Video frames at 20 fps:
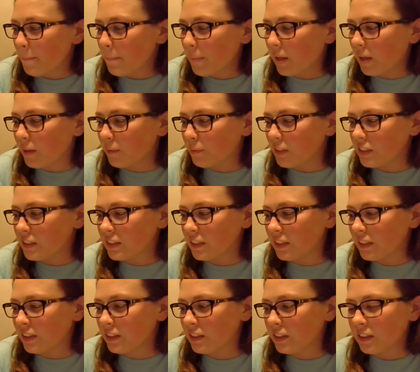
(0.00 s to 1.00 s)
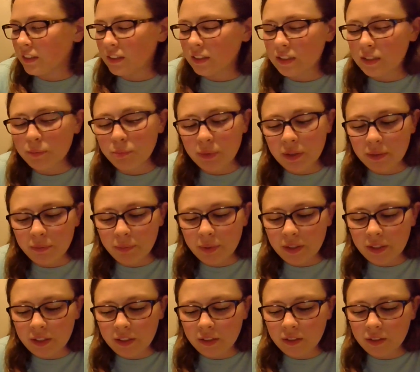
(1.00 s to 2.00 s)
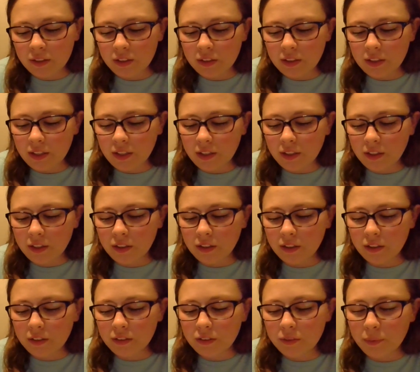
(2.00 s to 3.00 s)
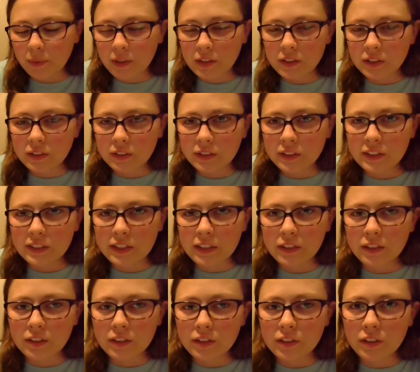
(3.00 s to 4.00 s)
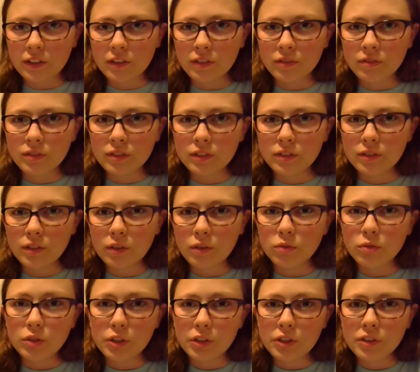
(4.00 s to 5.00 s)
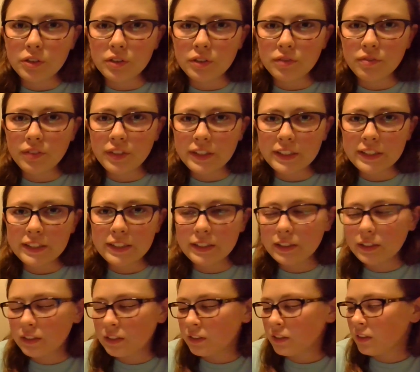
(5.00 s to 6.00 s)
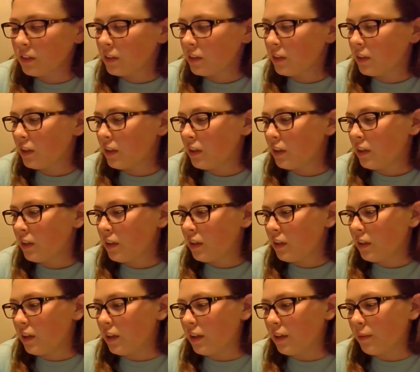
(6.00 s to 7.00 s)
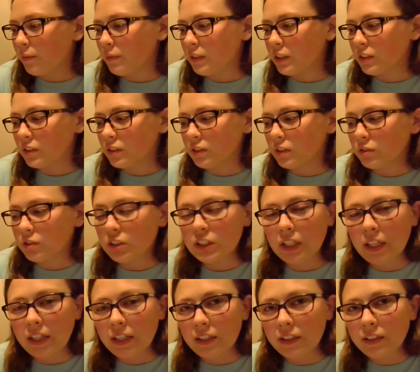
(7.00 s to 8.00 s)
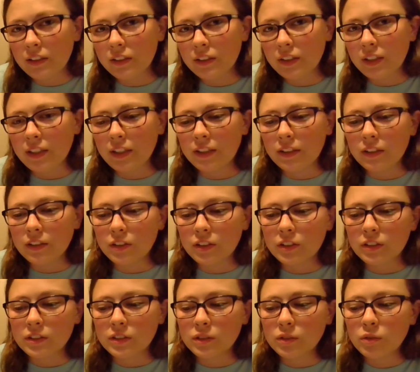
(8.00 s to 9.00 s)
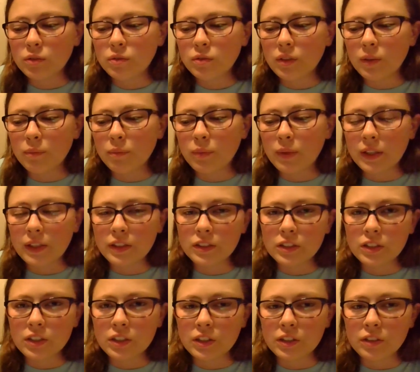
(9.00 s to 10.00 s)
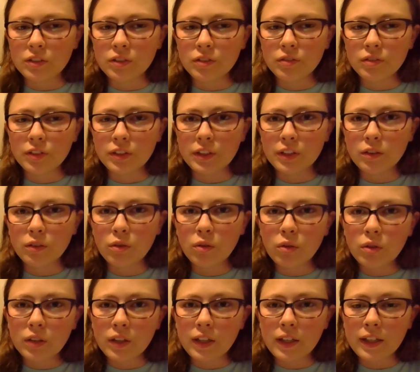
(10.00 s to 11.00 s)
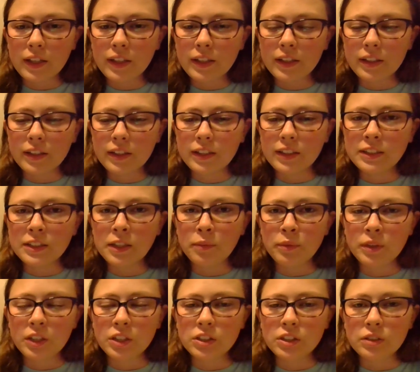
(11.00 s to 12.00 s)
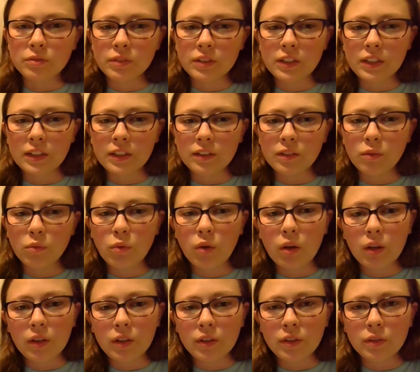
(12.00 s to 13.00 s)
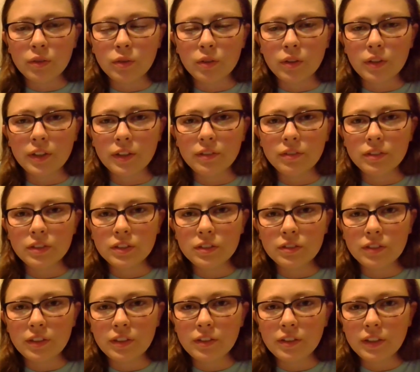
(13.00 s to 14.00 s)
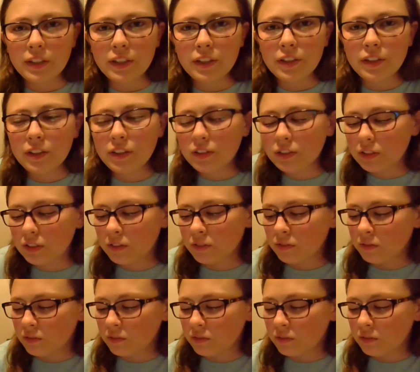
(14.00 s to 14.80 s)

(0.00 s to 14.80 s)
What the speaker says: They stand in this mud pen. They basically stand in their own urine and feces. There's no shade, and there is a big concern over E. coli and contamination within the water or even surrounding areas.